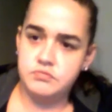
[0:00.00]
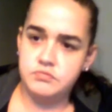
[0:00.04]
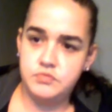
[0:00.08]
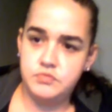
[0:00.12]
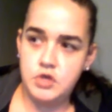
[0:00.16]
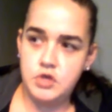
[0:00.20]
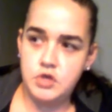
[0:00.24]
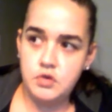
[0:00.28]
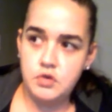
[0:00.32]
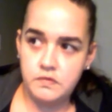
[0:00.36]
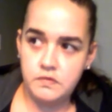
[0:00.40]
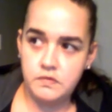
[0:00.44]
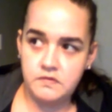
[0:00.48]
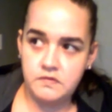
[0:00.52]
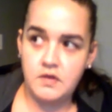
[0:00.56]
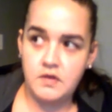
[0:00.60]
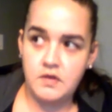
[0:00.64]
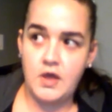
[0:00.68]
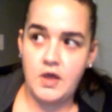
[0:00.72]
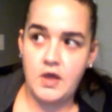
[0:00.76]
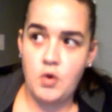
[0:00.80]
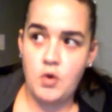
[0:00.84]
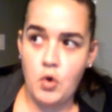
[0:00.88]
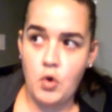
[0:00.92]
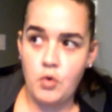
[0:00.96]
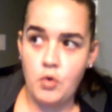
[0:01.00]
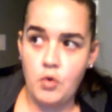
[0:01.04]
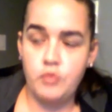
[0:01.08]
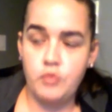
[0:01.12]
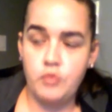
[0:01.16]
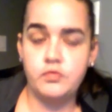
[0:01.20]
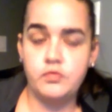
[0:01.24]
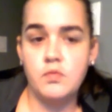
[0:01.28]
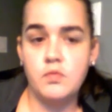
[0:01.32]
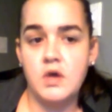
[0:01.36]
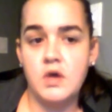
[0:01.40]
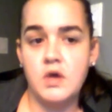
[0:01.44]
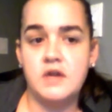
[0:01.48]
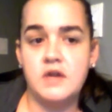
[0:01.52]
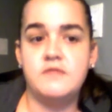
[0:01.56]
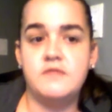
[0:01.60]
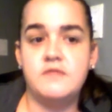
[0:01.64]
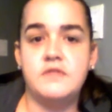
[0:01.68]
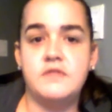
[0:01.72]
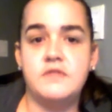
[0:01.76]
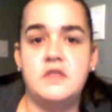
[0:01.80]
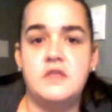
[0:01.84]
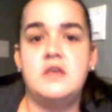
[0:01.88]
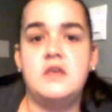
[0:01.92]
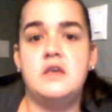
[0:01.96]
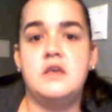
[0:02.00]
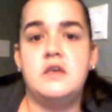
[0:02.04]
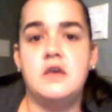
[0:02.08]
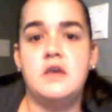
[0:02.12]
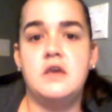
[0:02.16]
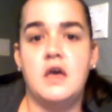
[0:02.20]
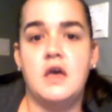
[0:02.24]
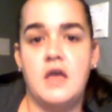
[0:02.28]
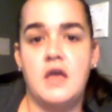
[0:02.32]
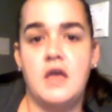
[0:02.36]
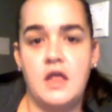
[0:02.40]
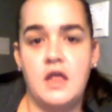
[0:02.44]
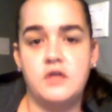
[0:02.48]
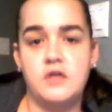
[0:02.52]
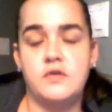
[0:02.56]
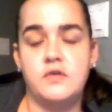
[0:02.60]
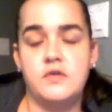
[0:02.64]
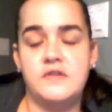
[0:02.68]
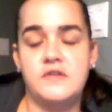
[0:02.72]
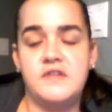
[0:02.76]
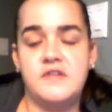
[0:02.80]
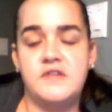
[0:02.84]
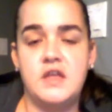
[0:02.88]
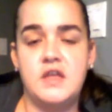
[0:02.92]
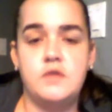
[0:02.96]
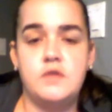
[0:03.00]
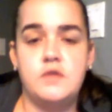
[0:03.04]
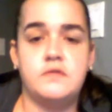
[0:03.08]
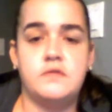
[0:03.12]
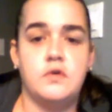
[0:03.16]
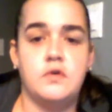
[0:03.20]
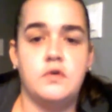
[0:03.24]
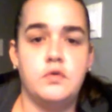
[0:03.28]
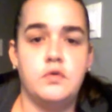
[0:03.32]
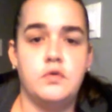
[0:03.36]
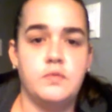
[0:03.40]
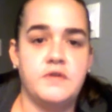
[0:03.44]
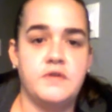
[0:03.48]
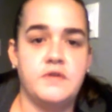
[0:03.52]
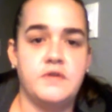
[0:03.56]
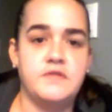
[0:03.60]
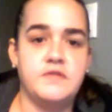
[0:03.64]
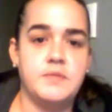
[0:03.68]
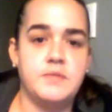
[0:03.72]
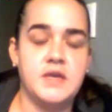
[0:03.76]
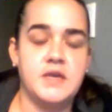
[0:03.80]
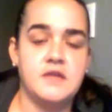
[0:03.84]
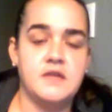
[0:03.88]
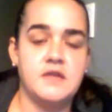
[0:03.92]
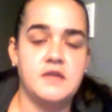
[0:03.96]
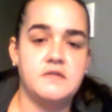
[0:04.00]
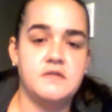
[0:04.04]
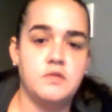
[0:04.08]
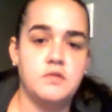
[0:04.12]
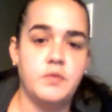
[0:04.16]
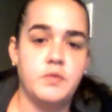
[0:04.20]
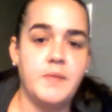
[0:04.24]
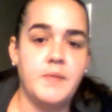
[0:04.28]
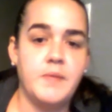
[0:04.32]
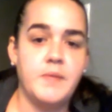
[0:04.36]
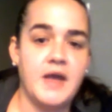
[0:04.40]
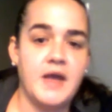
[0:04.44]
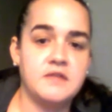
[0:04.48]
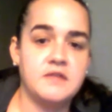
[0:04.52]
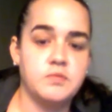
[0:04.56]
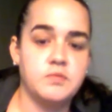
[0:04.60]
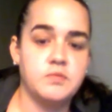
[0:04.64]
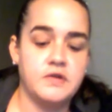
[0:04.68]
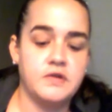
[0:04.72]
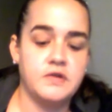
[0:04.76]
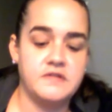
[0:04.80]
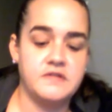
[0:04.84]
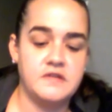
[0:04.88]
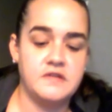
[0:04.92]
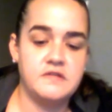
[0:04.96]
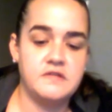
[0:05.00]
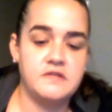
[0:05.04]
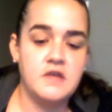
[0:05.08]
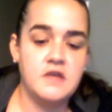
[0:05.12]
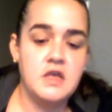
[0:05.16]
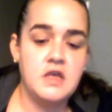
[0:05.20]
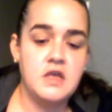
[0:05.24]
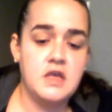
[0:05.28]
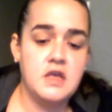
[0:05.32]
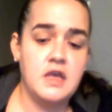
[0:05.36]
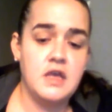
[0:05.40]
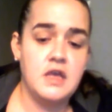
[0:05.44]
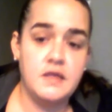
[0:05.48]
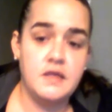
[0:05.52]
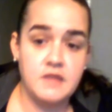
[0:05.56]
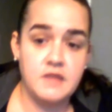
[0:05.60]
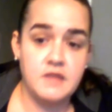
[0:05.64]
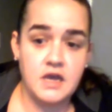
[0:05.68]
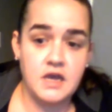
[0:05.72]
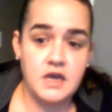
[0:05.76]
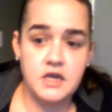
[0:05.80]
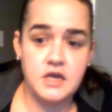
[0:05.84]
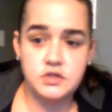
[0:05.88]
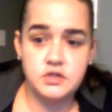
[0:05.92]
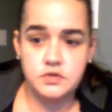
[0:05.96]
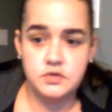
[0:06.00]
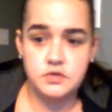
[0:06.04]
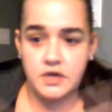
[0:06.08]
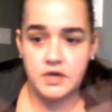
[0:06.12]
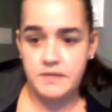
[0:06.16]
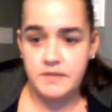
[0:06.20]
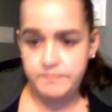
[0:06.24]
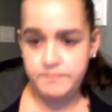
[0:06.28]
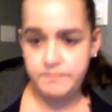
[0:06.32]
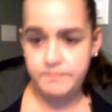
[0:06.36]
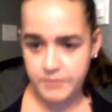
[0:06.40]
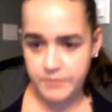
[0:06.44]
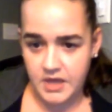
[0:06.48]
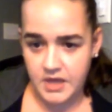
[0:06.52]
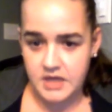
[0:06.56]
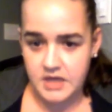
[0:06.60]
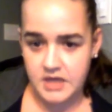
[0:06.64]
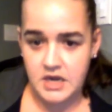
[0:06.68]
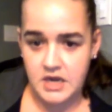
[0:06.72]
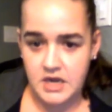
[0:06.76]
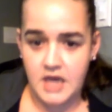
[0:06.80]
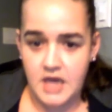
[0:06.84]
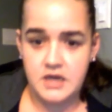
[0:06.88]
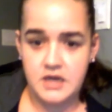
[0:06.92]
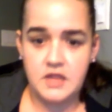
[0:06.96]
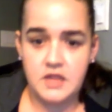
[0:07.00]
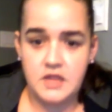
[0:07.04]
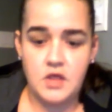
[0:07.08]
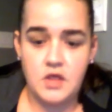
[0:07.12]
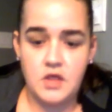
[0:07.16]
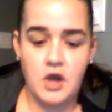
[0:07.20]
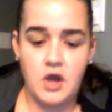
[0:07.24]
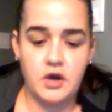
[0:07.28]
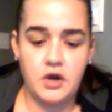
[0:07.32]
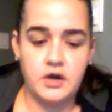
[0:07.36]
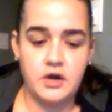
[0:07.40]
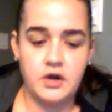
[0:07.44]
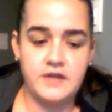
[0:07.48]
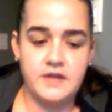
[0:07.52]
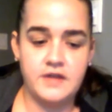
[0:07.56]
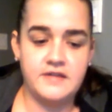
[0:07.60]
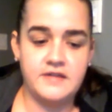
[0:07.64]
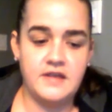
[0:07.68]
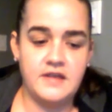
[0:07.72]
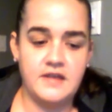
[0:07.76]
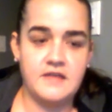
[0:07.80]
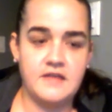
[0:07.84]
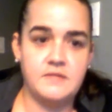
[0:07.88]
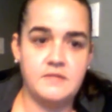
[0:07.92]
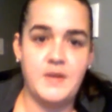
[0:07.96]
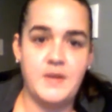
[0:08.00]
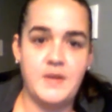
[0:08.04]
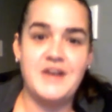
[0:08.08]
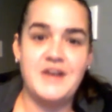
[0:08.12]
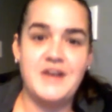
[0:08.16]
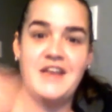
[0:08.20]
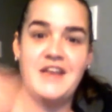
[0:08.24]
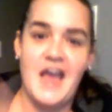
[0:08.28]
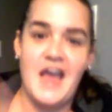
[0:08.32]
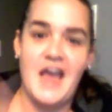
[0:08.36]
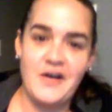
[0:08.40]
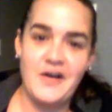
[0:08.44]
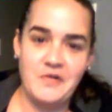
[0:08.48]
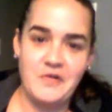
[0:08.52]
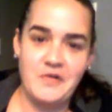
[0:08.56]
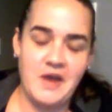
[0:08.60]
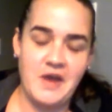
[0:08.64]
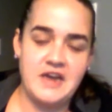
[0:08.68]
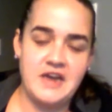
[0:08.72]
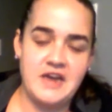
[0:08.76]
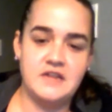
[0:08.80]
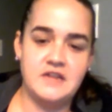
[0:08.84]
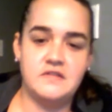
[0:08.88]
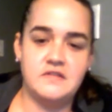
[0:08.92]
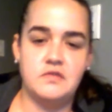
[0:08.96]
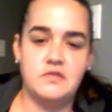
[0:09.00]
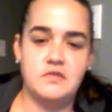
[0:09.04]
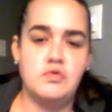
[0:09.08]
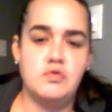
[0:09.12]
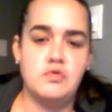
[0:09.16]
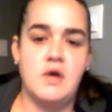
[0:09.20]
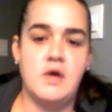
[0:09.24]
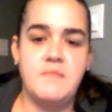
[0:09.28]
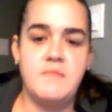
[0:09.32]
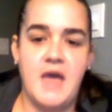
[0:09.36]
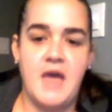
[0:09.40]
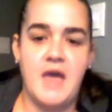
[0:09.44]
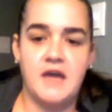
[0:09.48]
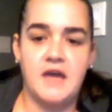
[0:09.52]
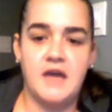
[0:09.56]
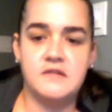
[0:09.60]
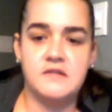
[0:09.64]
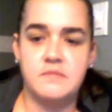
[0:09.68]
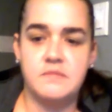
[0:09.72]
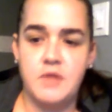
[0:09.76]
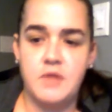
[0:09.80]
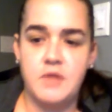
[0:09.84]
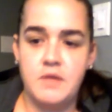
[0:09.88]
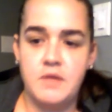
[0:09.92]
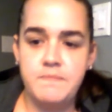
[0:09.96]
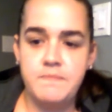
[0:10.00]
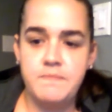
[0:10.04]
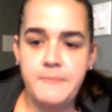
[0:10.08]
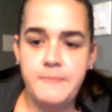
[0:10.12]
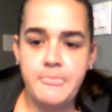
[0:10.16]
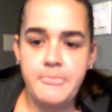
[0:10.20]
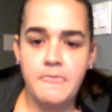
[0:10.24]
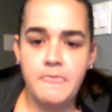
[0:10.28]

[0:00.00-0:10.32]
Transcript: used to hold Illinois State used to hold one of the biggest supermax prisons in the country, but not any longer. It has been downgraded to a maximum.